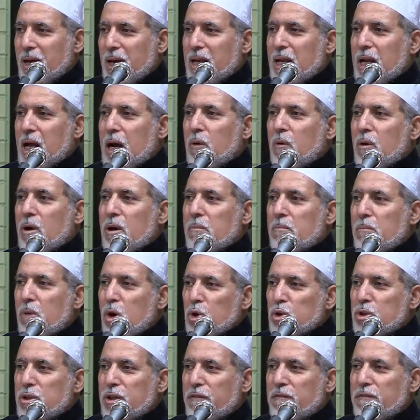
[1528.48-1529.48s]
And our
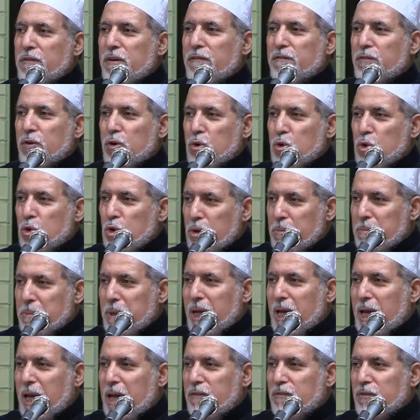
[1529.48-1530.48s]
motive for
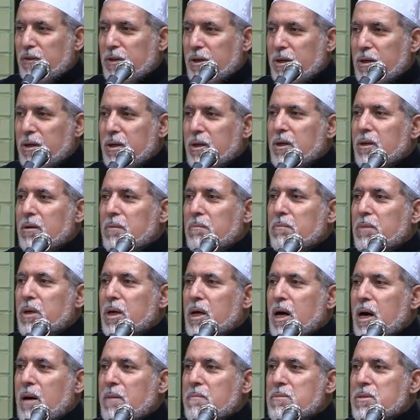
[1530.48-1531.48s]
good behavior
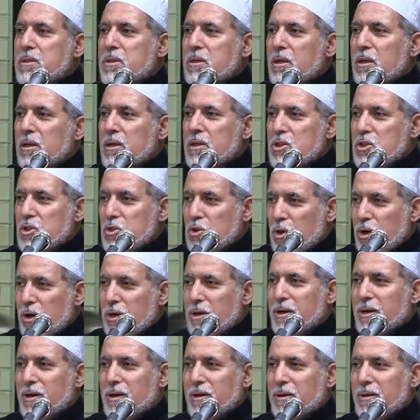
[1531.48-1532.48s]
becomes
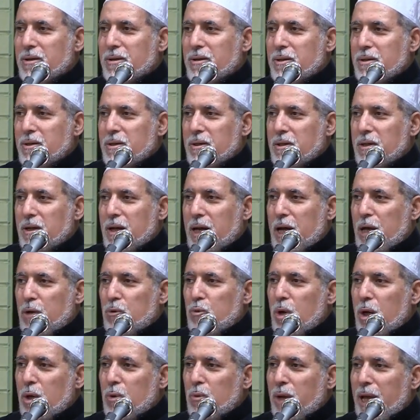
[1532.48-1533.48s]
stronger.
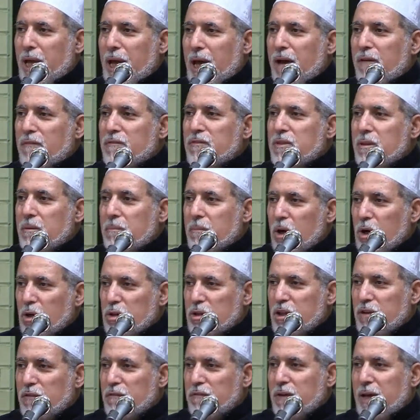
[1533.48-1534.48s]
And when we have the
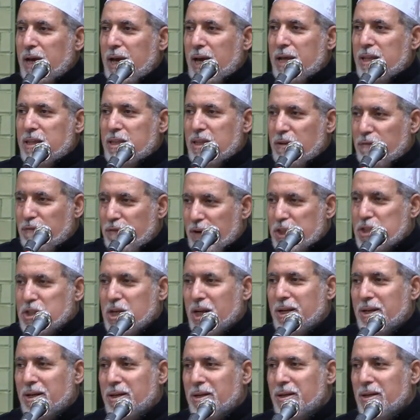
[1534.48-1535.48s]
motive and the
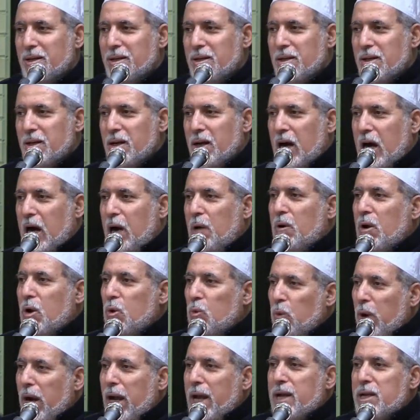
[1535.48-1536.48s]
vision,
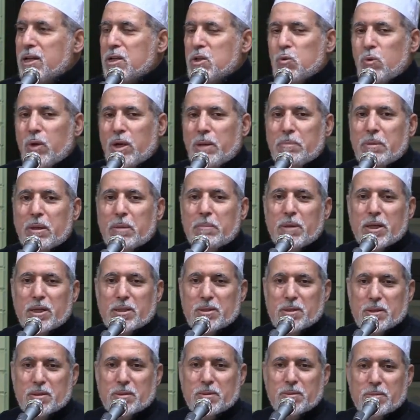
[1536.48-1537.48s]
our ways will be
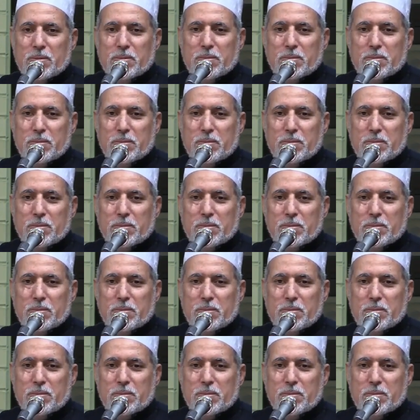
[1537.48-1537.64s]
better.